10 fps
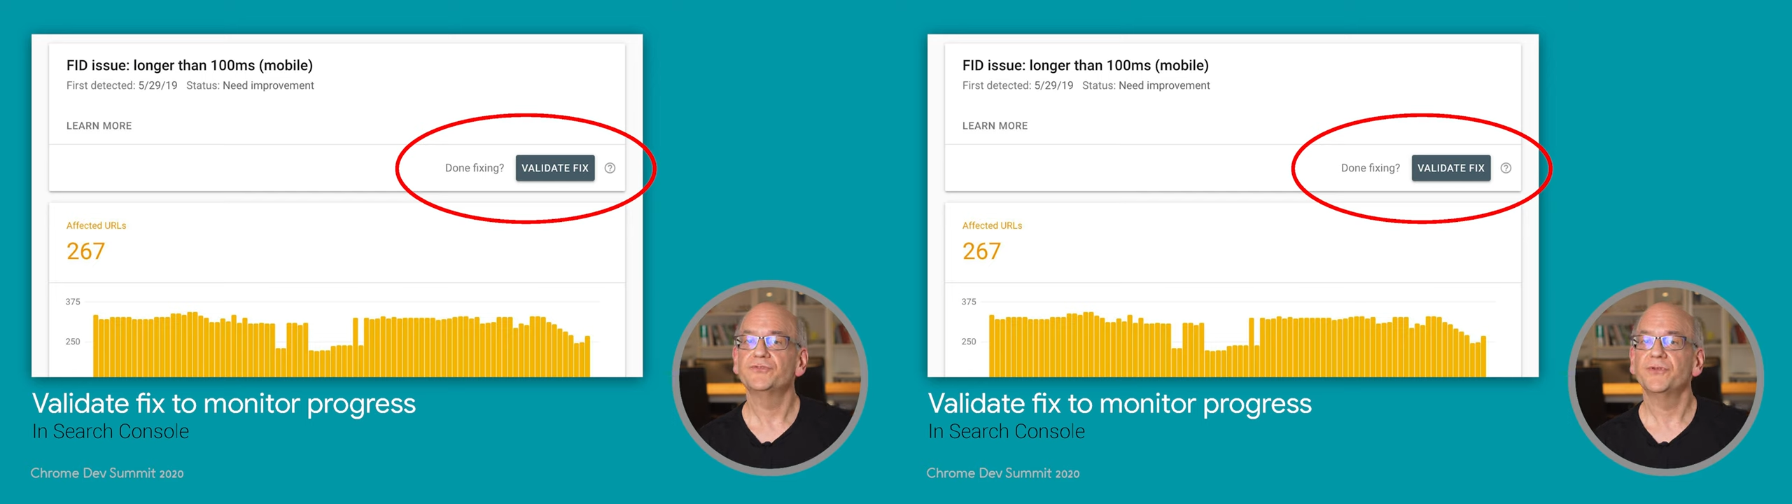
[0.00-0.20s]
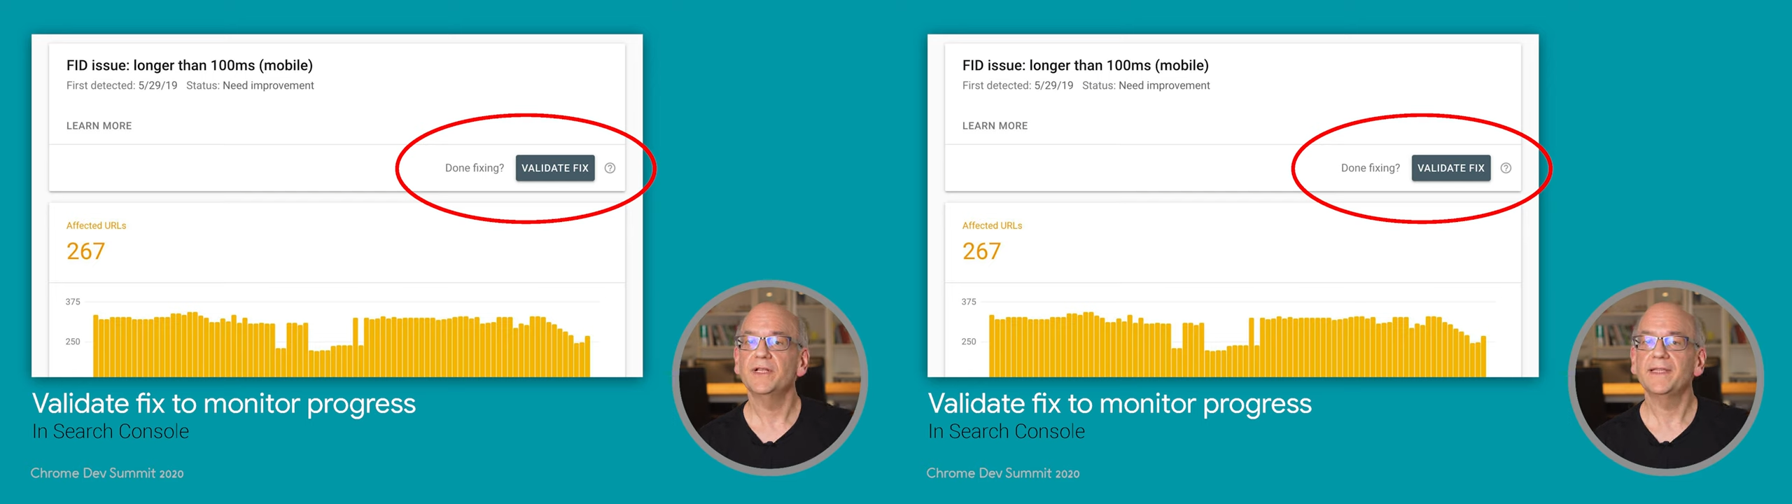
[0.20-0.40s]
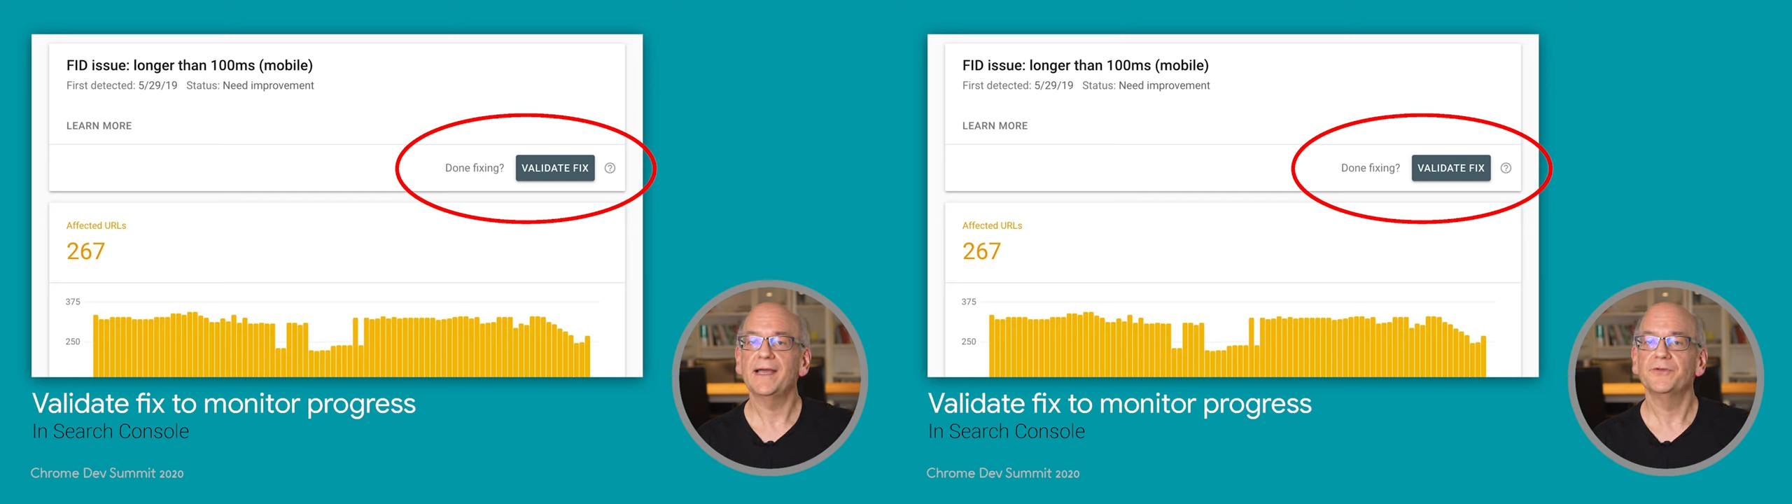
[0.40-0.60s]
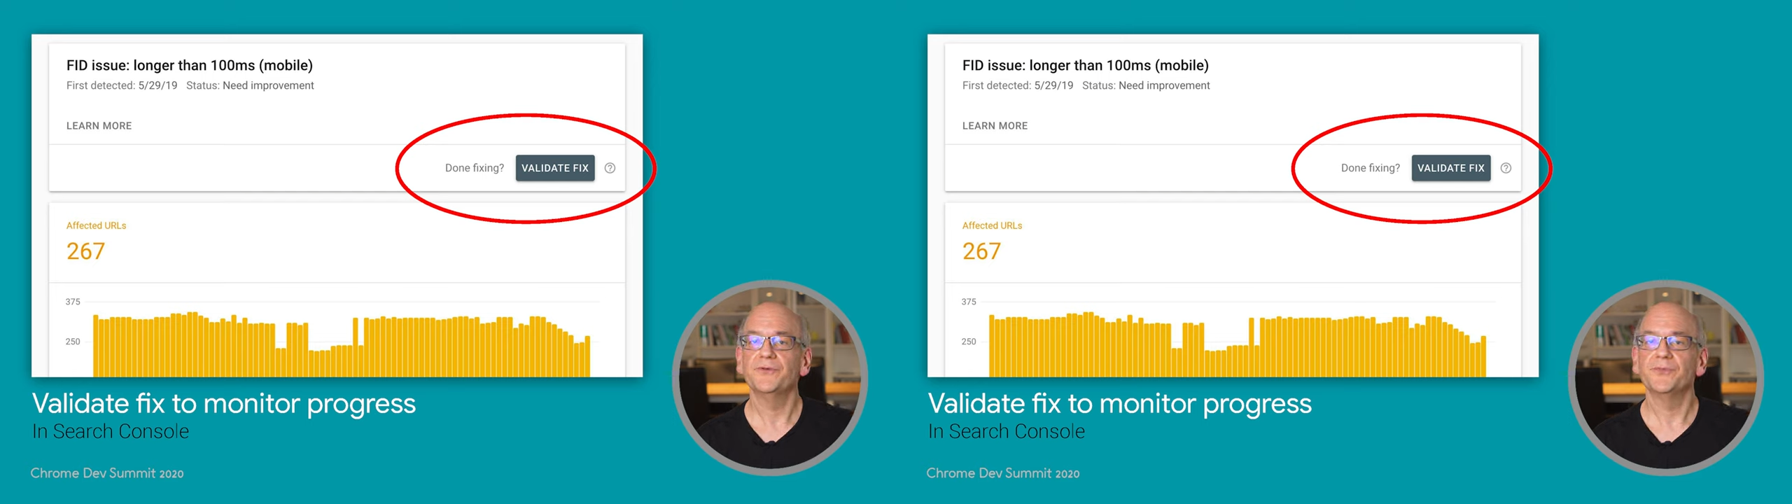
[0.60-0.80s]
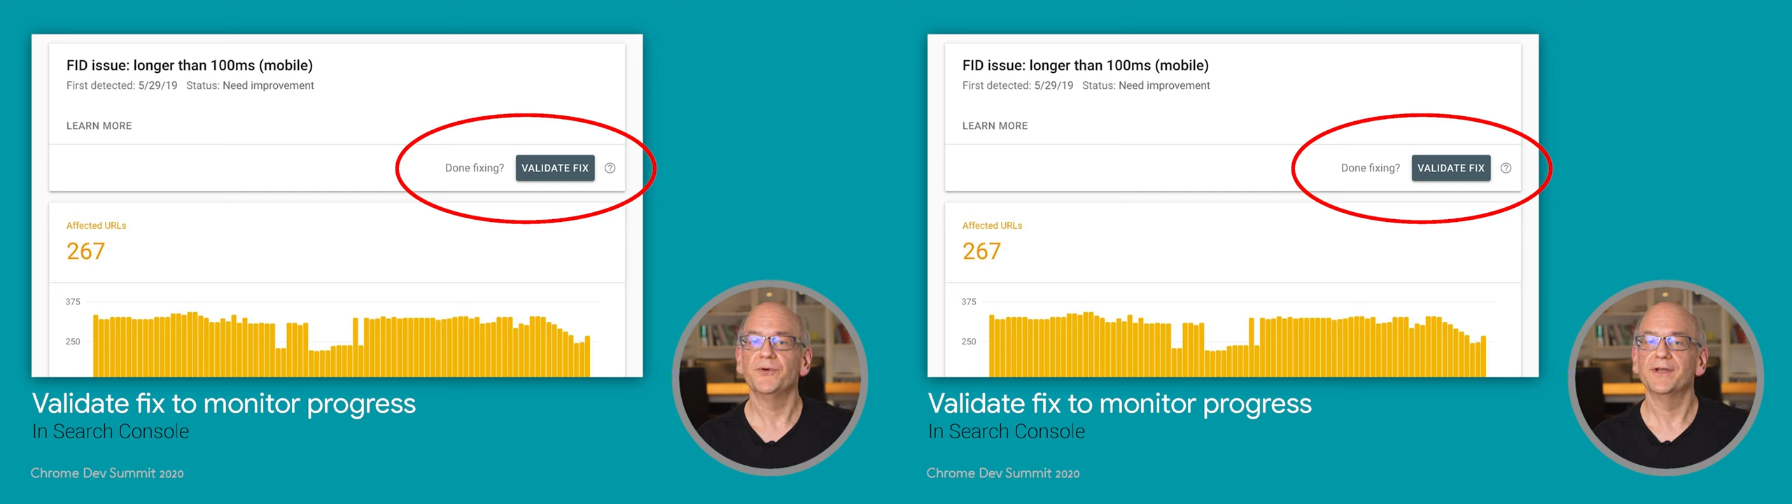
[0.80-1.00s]
drill-down
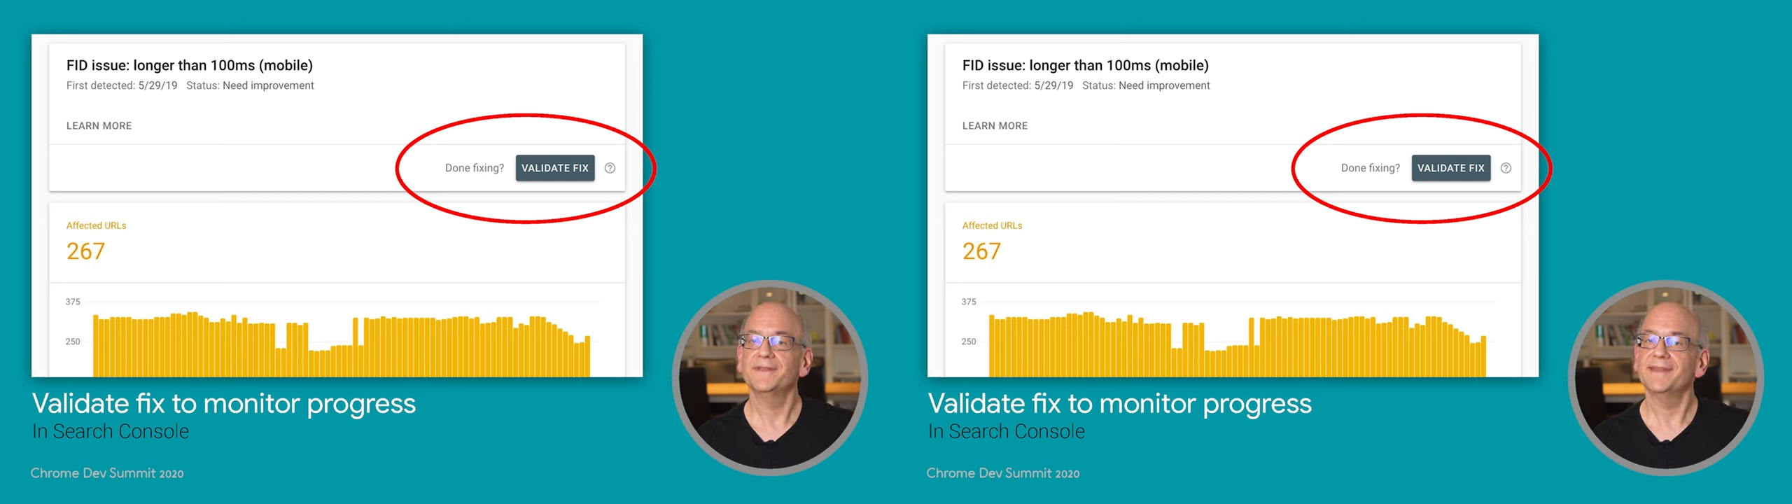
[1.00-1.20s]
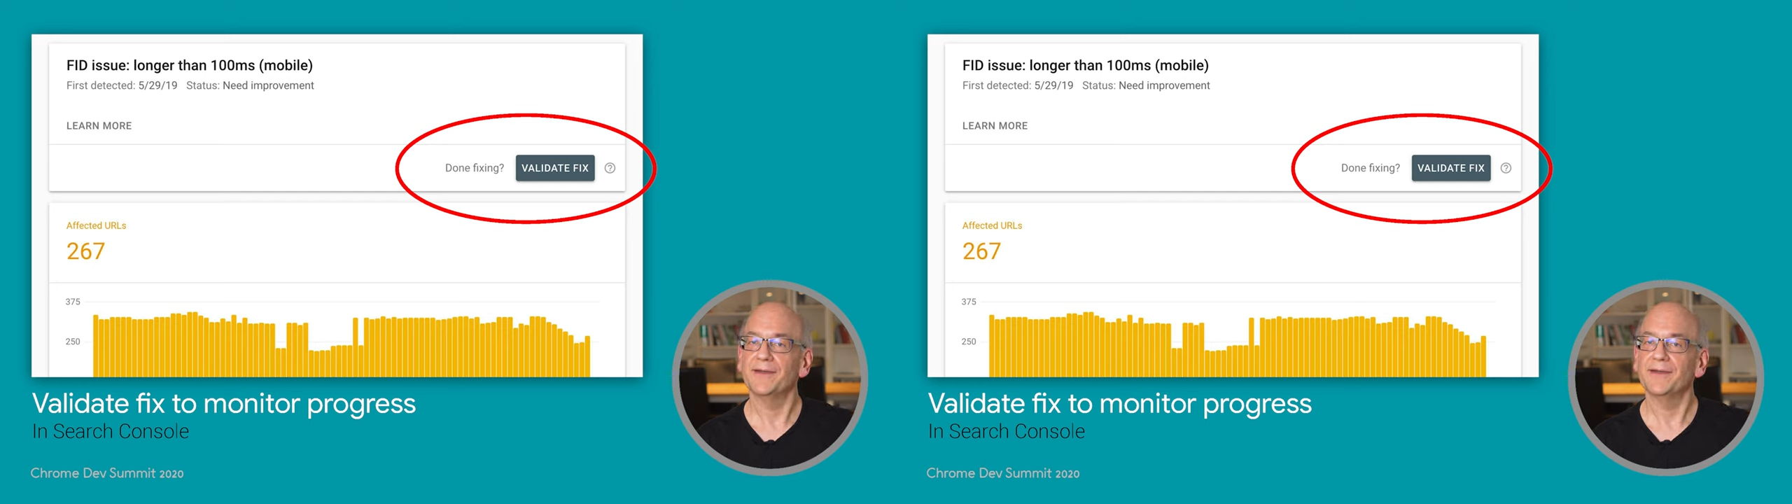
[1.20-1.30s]
report